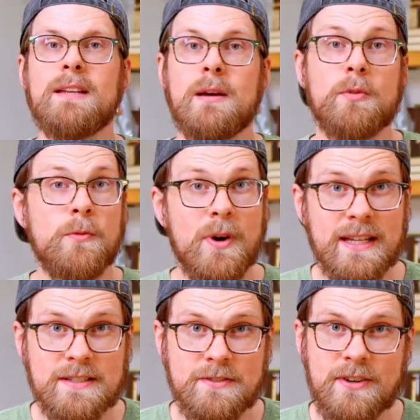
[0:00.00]
Now, before I
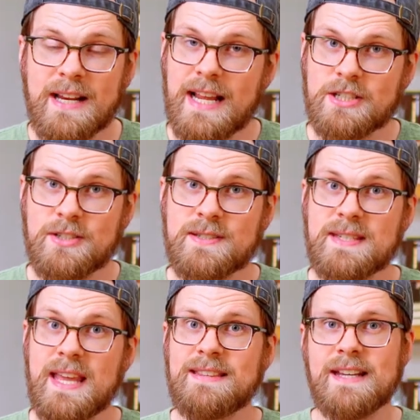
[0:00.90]
get started, I should
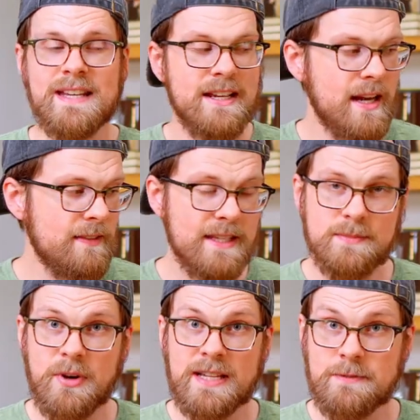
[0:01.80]
say that none of
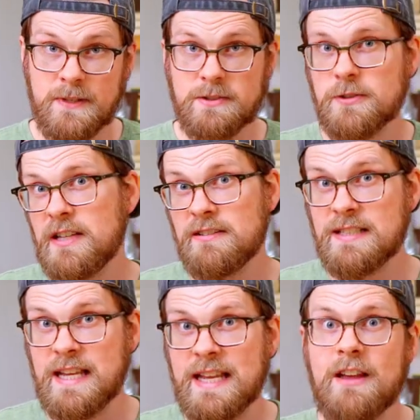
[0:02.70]
these brands featured here
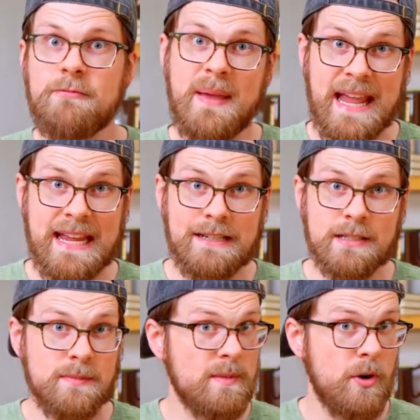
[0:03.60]
today have paid
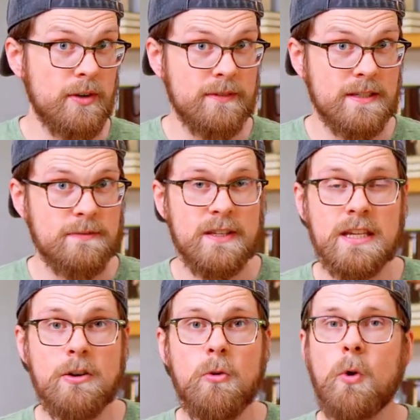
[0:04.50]
to be part of this
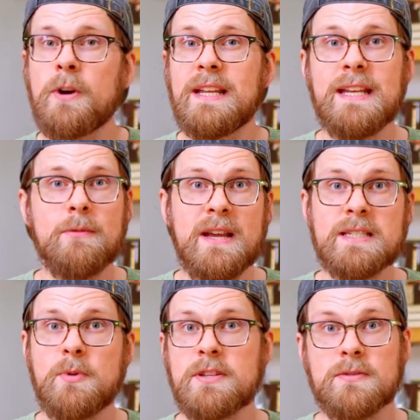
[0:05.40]
video or in any way
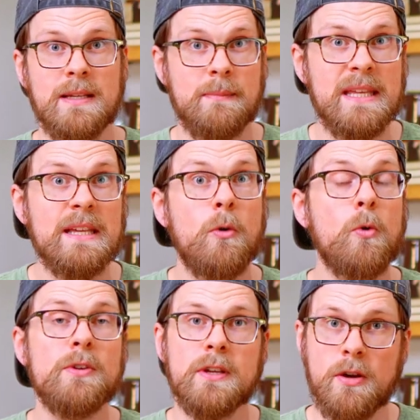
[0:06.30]
sponsoring me
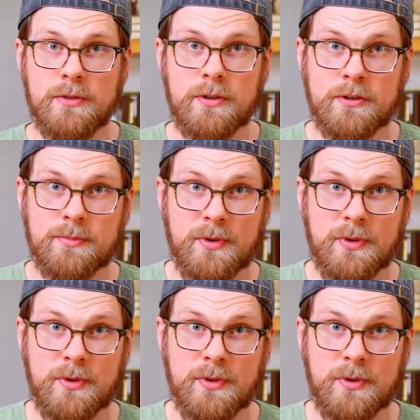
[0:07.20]
or the Kona Earth